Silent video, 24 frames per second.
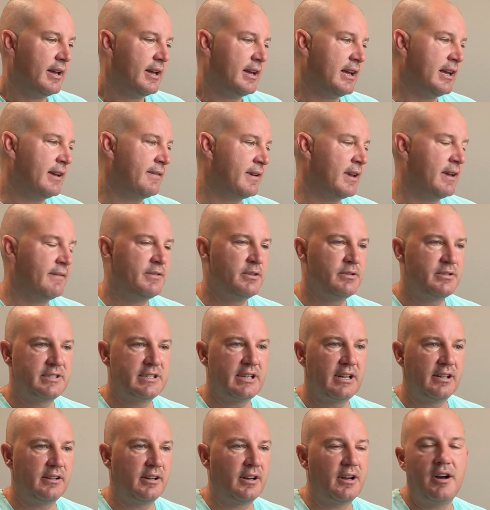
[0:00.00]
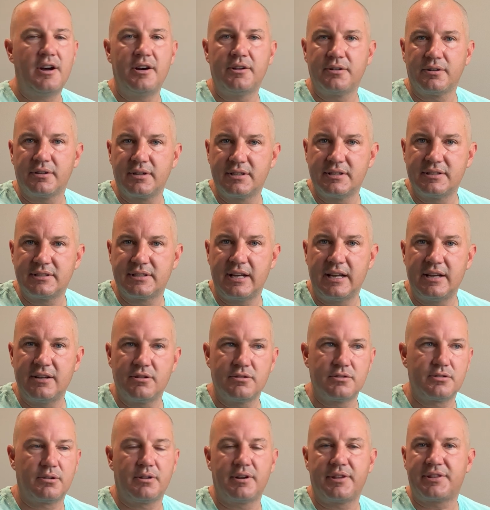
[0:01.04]
If you sell 100
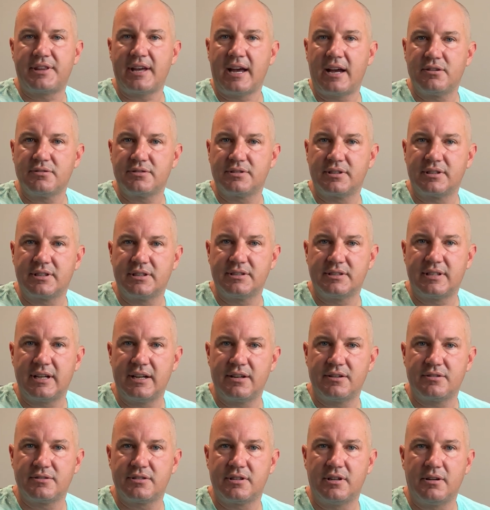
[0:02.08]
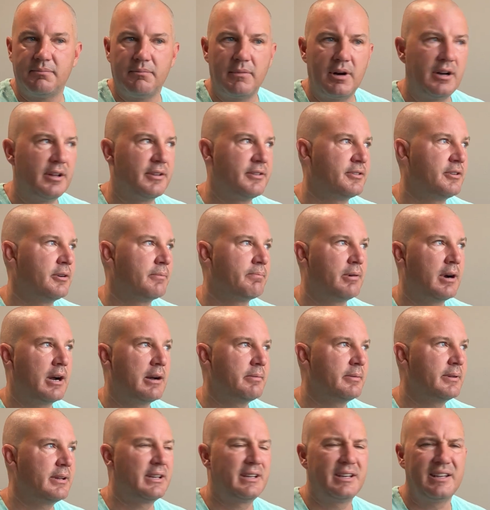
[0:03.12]
containers or 1,000 containers in a month, you're
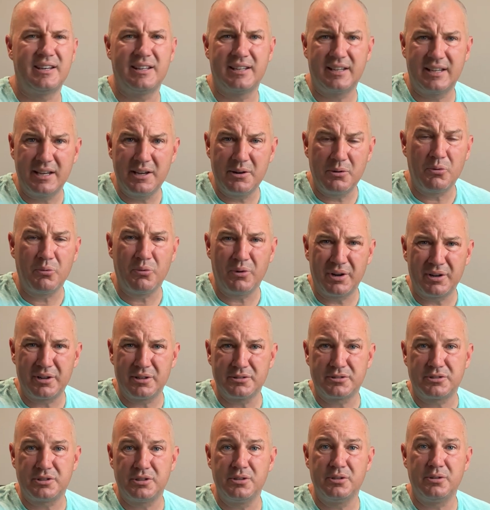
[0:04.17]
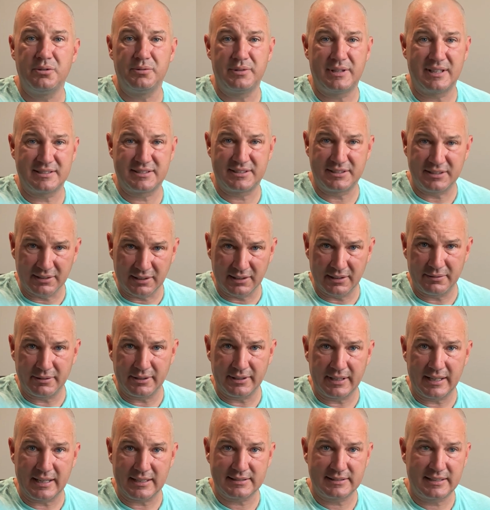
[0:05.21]
probably going to get 1 or 2 that's
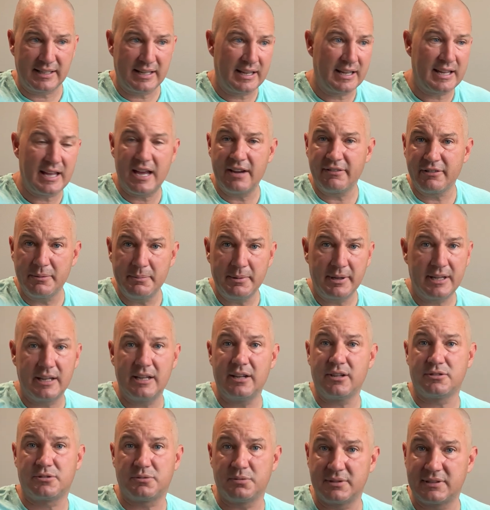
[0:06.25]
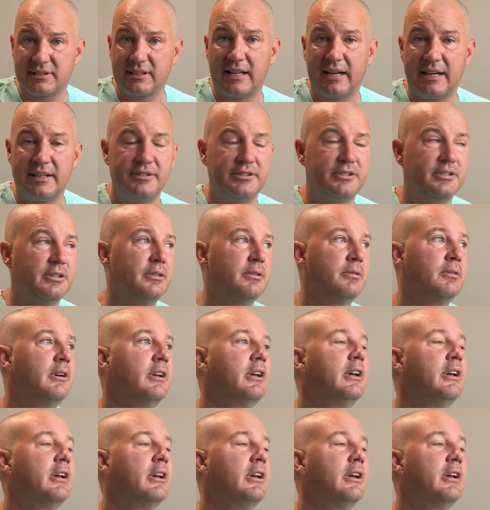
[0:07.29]
delivered next day. Everybody else was lied to.